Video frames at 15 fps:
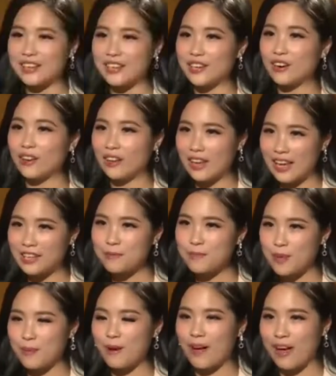There are a lot of
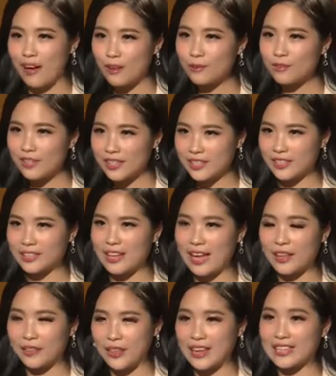people out there
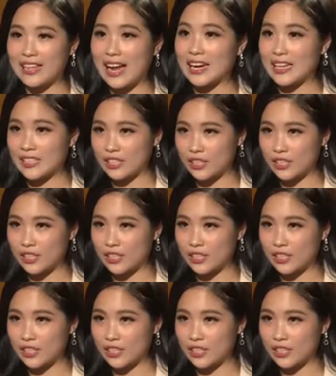that think that